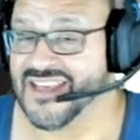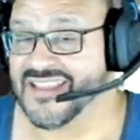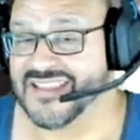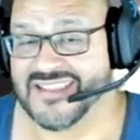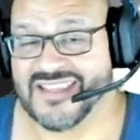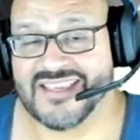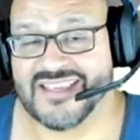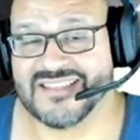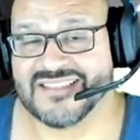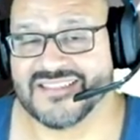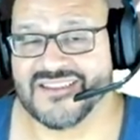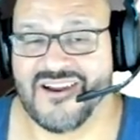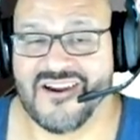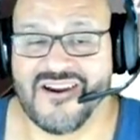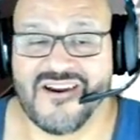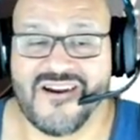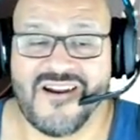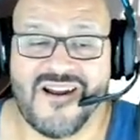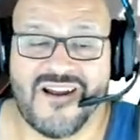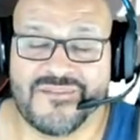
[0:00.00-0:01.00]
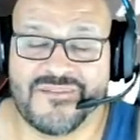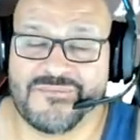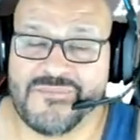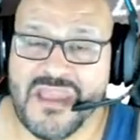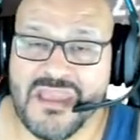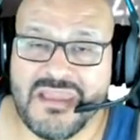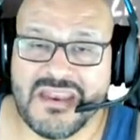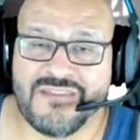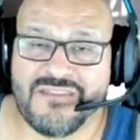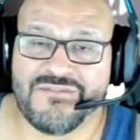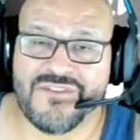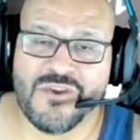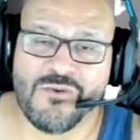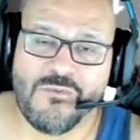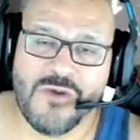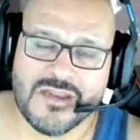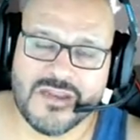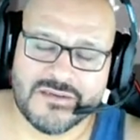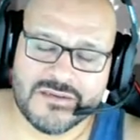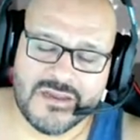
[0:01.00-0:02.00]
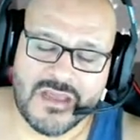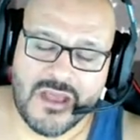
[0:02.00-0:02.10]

These are, man, if you want